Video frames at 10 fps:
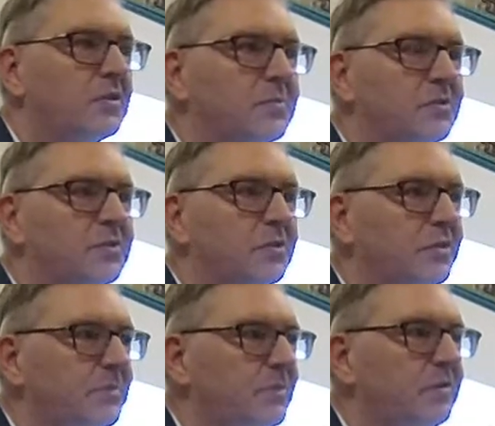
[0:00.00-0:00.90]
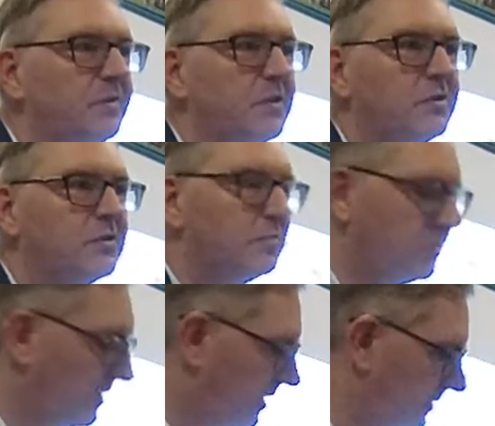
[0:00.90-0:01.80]
gospel story provokes all
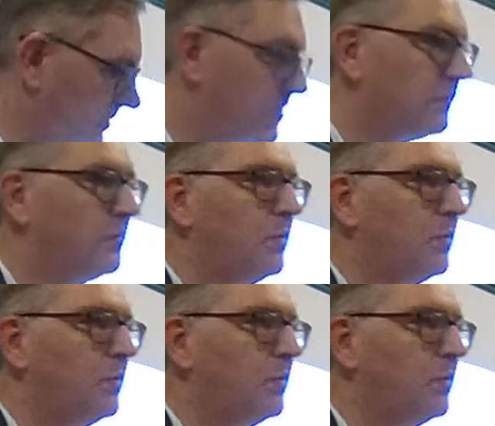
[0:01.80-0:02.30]
kinds of